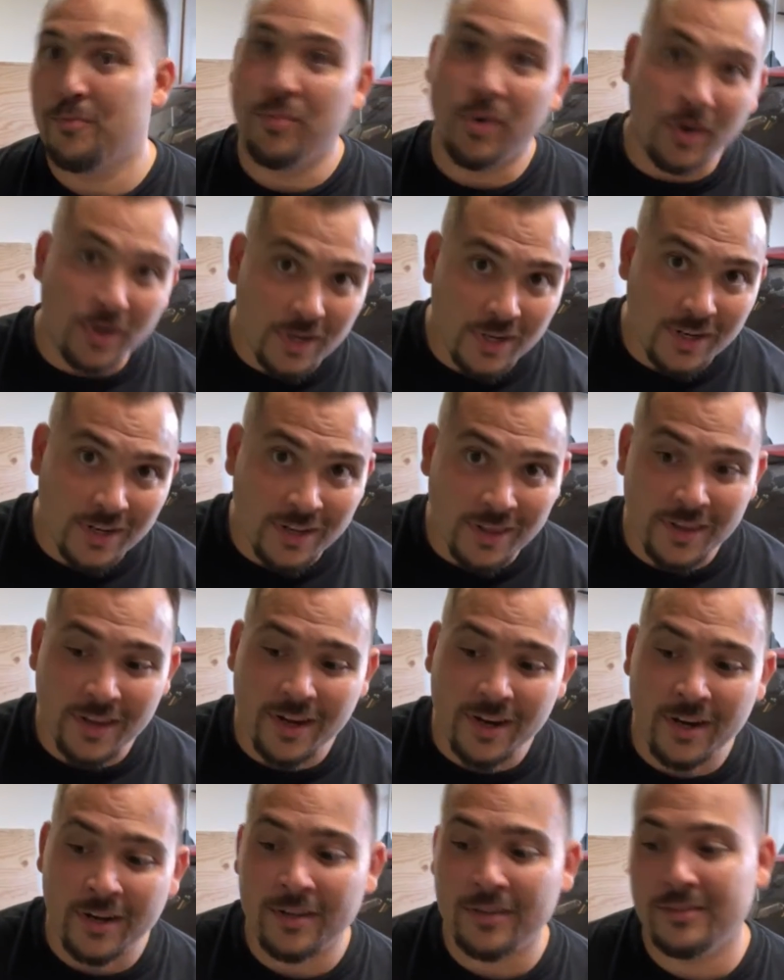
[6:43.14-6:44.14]
put it in
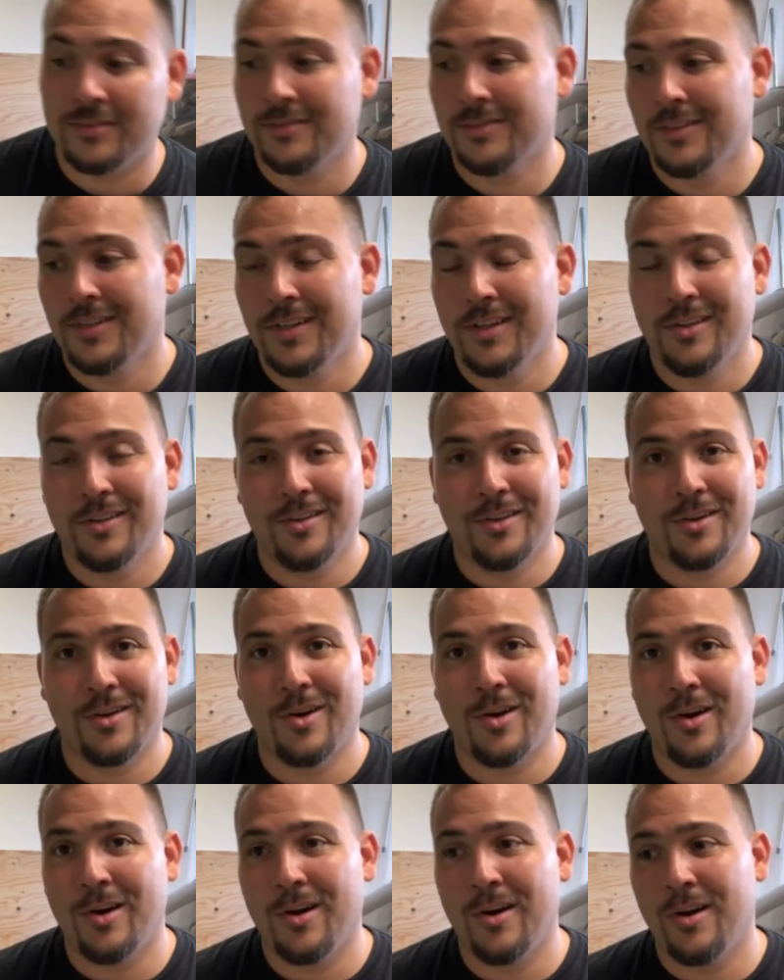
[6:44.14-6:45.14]
there, the
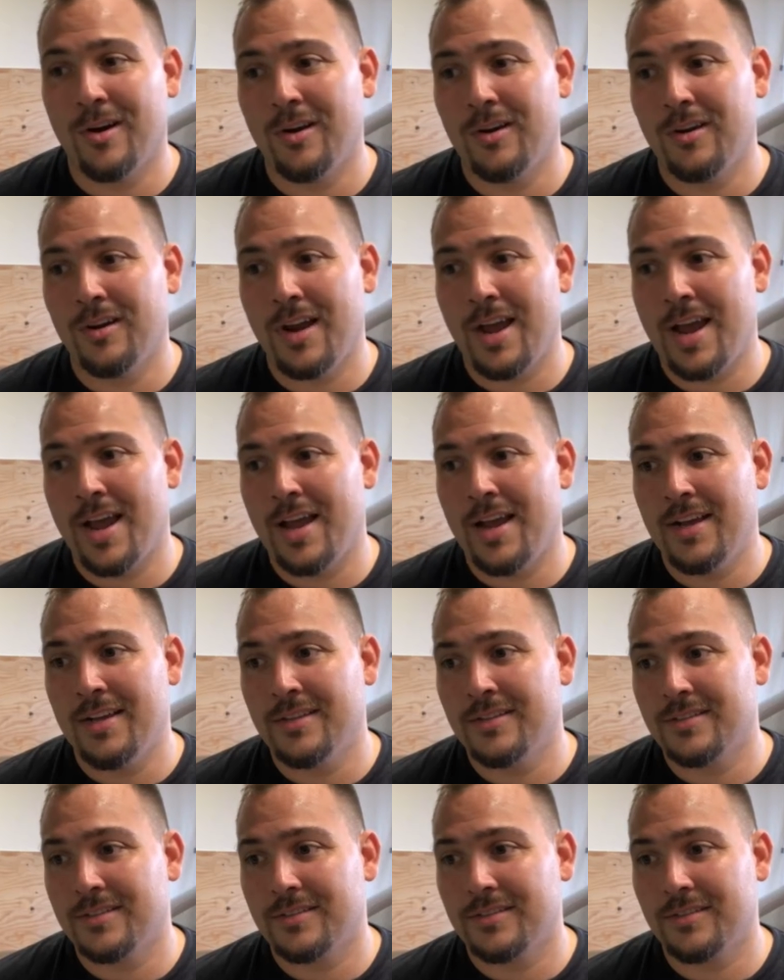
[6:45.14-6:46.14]
car
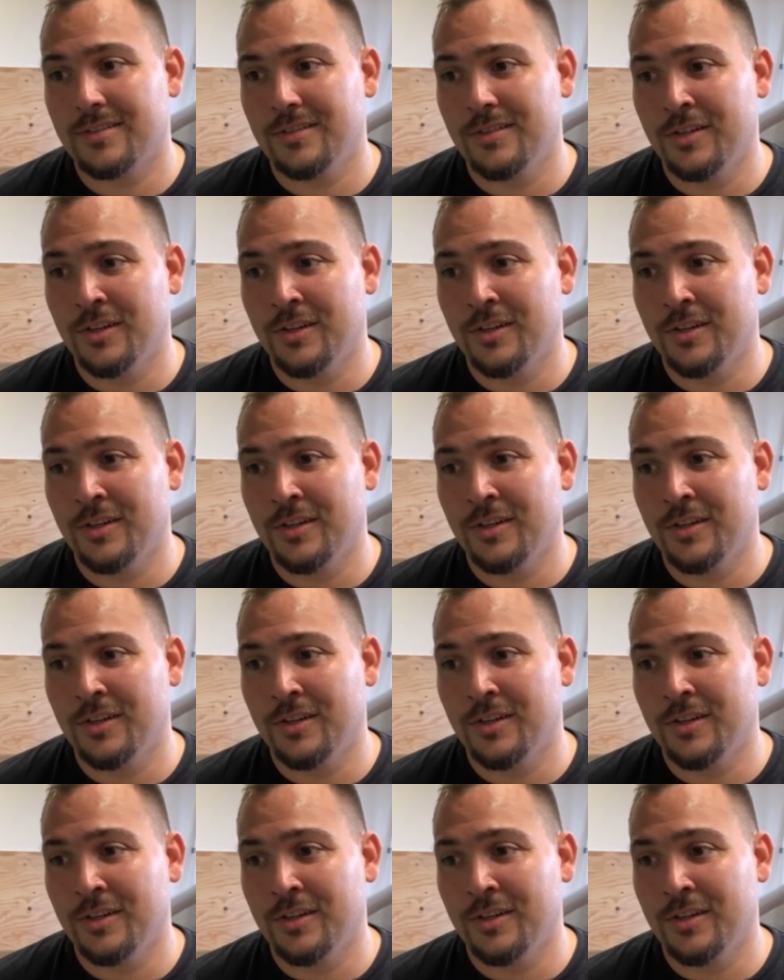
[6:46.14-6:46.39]
has,